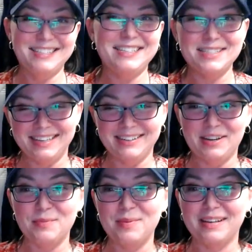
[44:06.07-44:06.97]
She's laid her
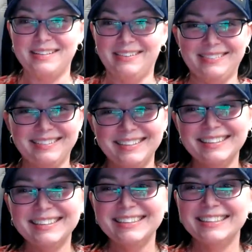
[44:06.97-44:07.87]
head back down.
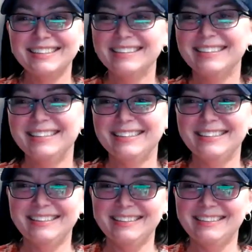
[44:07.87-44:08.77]

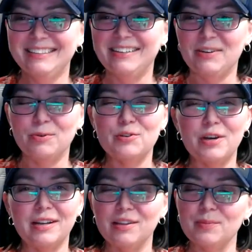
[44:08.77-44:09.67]
All right. We'll
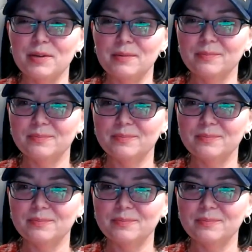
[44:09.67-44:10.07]
try in a little bit.